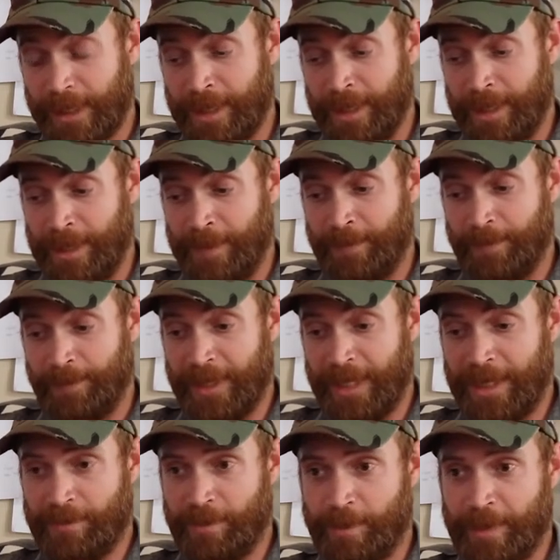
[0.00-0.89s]
um,
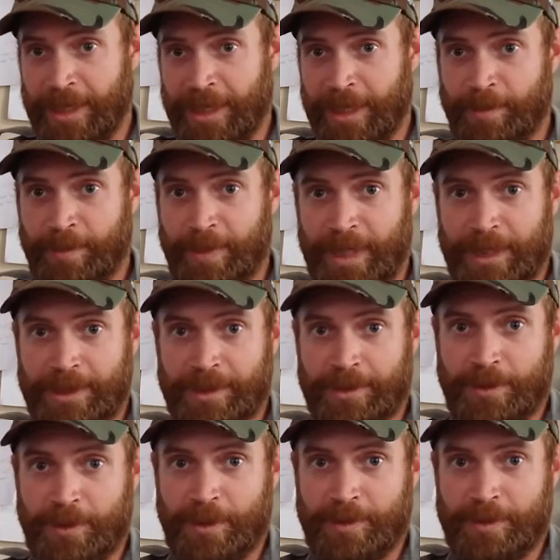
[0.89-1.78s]
they have a big impact
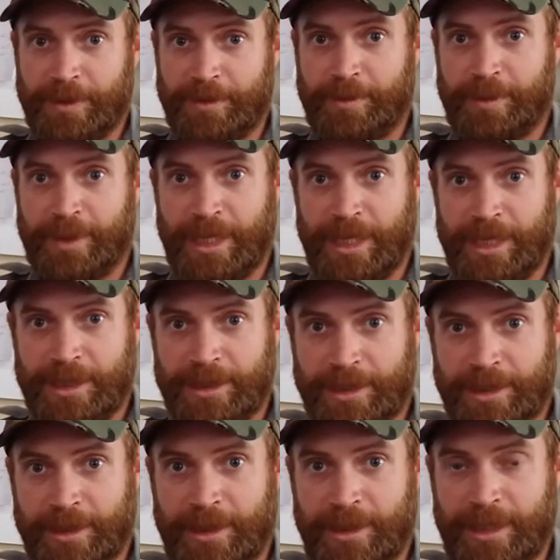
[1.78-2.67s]
in terms of
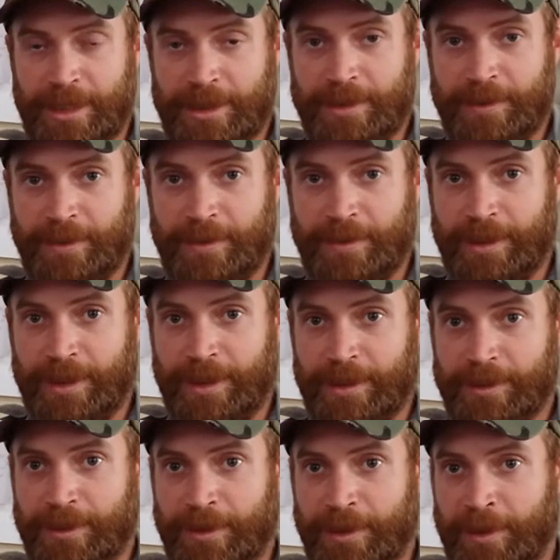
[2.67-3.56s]
predation and that sort of thing.
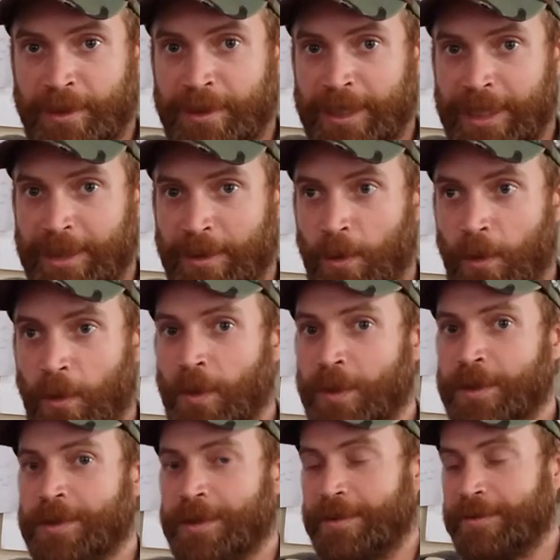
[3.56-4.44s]
So you don't get
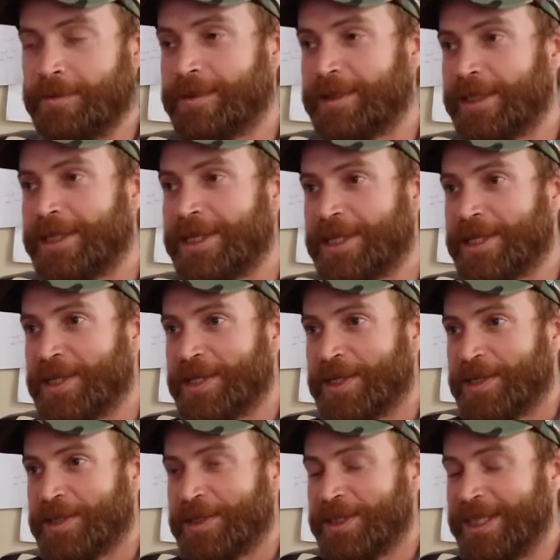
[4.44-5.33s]
herds of
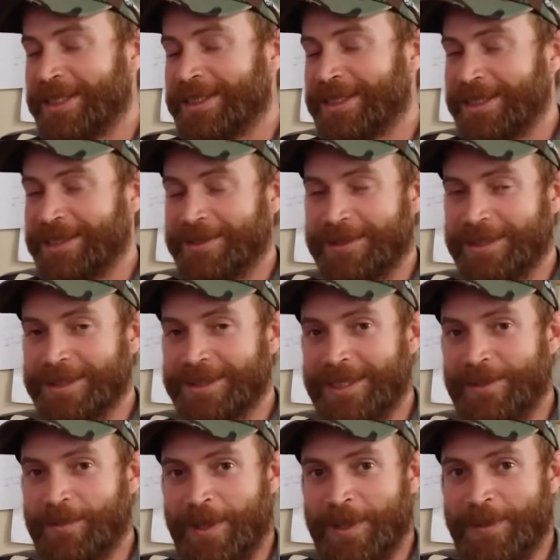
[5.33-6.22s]
cheetah, you just
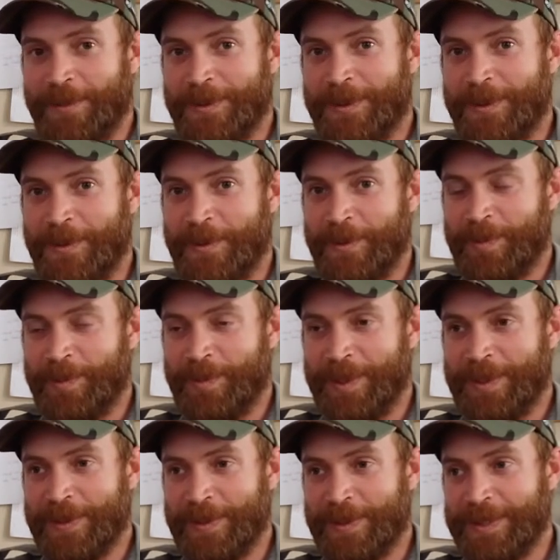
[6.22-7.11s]
get one or two
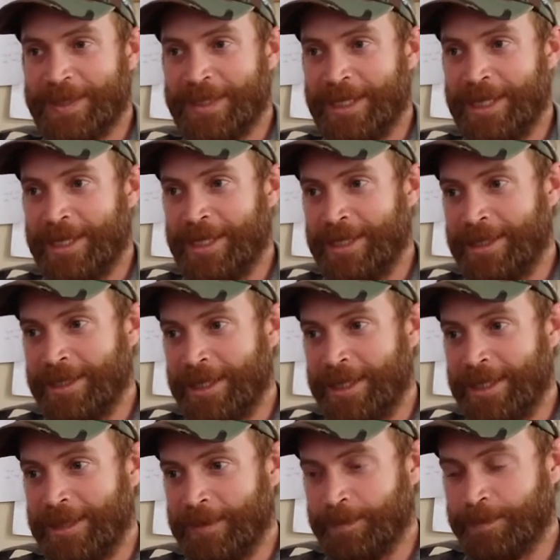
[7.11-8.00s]
because they,
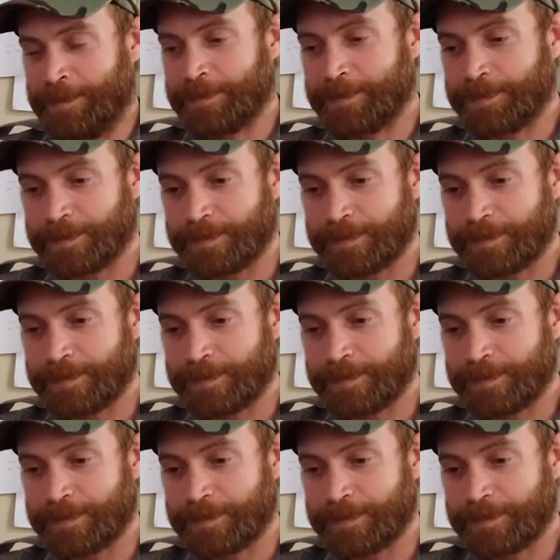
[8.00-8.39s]
um,